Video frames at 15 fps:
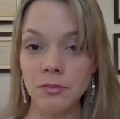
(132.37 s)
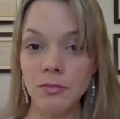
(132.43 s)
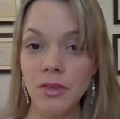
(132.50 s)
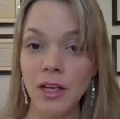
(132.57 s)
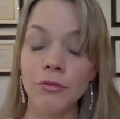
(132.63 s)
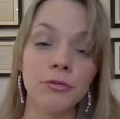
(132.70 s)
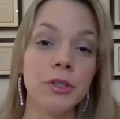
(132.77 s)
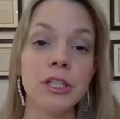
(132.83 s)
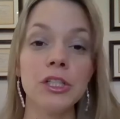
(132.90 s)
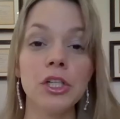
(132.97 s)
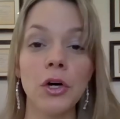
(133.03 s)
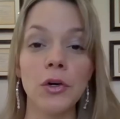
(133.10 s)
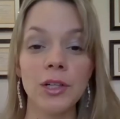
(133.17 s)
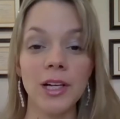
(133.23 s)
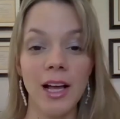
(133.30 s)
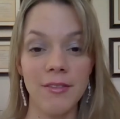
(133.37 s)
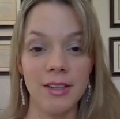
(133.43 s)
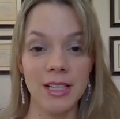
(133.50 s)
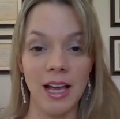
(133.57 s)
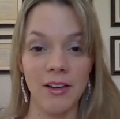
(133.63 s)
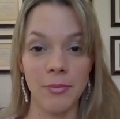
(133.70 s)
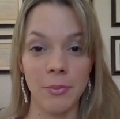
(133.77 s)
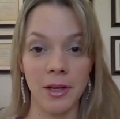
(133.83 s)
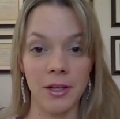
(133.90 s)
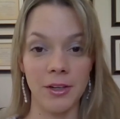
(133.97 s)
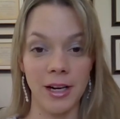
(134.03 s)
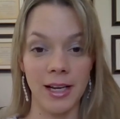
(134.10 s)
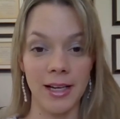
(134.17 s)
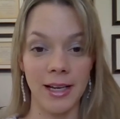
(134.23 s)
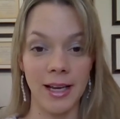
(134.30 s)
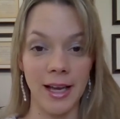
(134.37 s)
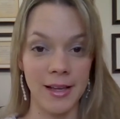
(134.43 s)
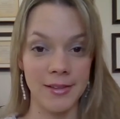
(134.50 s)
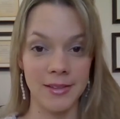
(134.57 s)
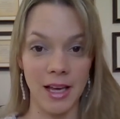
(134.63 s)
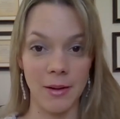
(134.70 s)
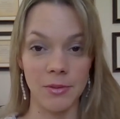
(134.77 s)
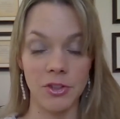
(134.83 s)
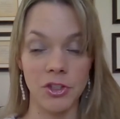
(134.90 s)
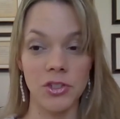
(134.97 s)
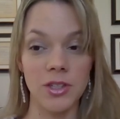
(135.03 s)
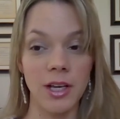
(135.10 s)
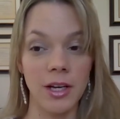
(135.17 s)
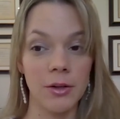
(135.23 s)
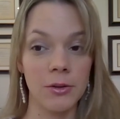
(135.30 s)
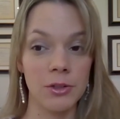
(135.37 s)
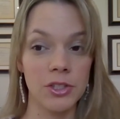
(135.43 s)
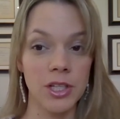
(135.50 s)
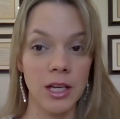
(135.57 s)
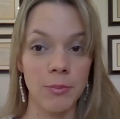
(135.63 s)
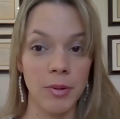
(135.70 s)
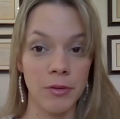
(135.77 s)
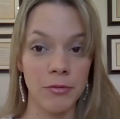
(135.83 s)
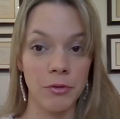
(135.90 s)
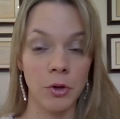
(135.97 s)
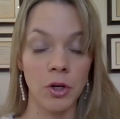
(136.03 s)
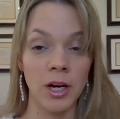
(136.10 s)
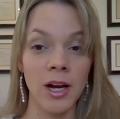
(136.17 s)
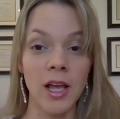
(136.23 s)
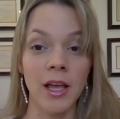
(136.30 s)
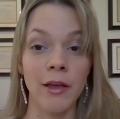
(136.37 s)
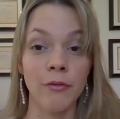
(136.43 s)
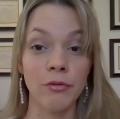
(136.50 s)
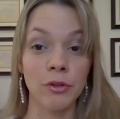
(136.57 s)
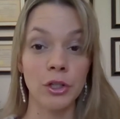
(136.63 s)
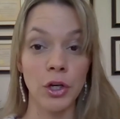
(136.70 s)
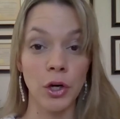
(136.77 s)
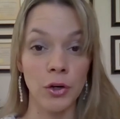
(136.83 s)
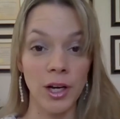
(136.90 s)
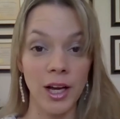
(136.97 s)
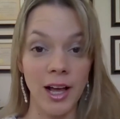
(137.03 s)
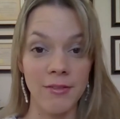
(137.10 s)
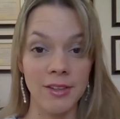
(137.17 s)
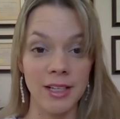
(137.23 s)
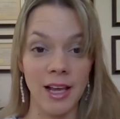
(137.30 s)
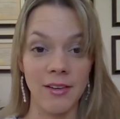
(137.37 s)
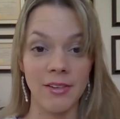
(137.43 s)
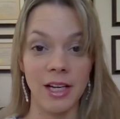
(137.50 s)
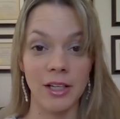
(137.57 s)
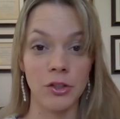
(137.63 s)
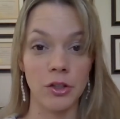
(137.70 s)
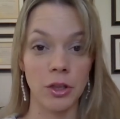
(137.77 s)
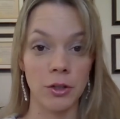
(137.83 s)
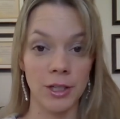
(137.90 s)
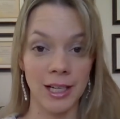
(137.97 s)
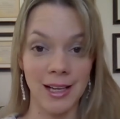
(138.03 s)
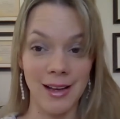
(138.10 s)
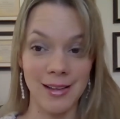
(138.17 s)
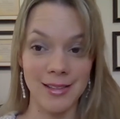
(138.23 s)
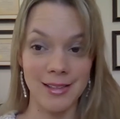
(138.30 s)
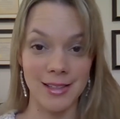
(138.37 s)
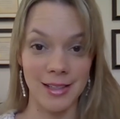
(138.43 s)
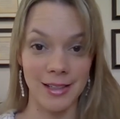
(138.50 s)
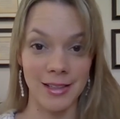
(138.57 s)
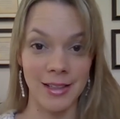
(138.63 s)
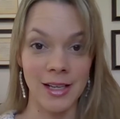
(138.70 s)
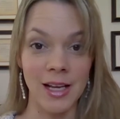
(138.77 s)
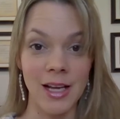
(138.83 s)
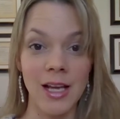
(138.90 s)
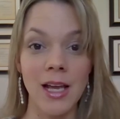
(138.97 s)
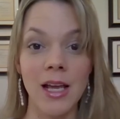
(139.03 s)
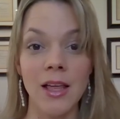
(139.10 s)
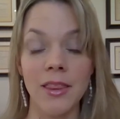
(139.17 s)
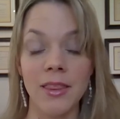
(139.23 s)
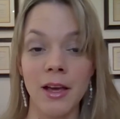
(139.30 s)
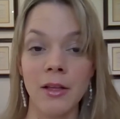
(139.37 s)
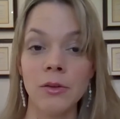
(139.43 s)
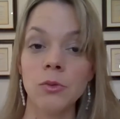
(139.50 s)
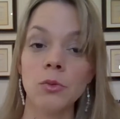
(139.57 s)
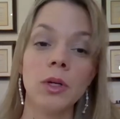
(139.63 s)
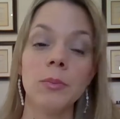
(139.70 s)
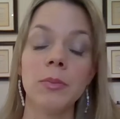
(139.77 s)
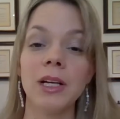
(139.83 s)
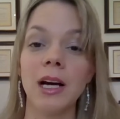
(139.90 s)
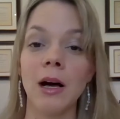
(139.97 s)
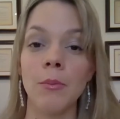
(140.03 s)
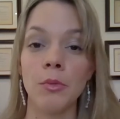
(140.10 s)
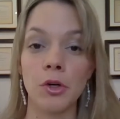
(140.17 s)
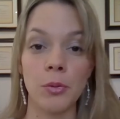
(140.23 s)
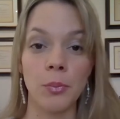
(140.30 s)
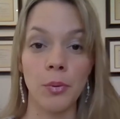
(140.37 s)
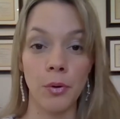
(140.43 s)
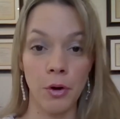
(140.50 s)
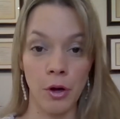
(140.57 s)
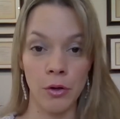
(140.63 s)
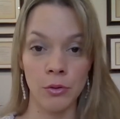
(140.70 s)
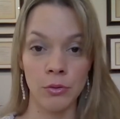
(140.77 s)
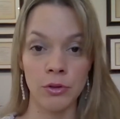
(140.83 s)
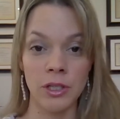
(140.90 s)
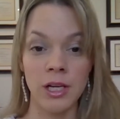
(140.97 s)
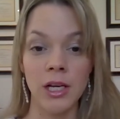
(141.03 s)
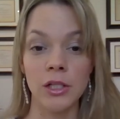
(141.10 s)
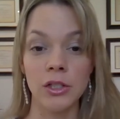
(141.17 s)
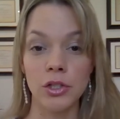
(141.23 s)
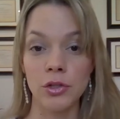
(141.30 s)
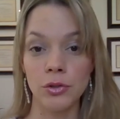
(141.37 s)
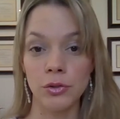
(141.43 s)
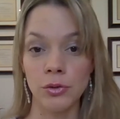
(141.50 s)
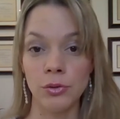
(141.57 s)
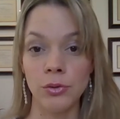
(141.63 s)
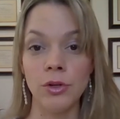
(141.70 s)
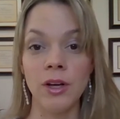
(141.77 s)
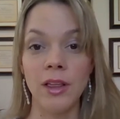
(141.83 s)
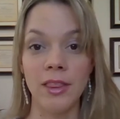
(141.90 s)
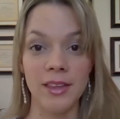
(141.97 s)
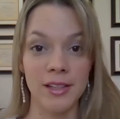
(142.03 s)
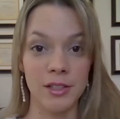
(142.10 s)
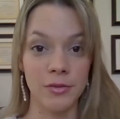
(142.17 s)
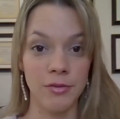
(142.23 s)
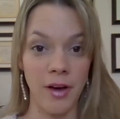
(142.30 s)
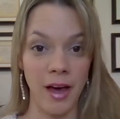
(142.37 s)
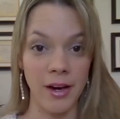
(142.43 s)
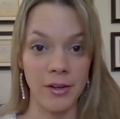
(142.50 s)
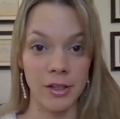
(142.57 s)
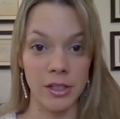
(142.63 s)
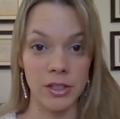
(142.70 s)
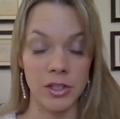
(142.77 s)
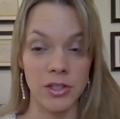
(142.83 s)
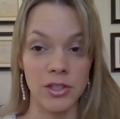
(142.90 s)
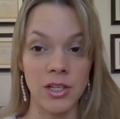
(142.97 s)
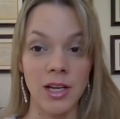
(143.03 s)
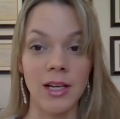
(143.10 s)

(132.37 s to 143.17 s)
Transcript: if we don't have enough pancreatic enzymes, just like I was saying before, if we don't have enough hydrochloric acid, then we become more prone to this virus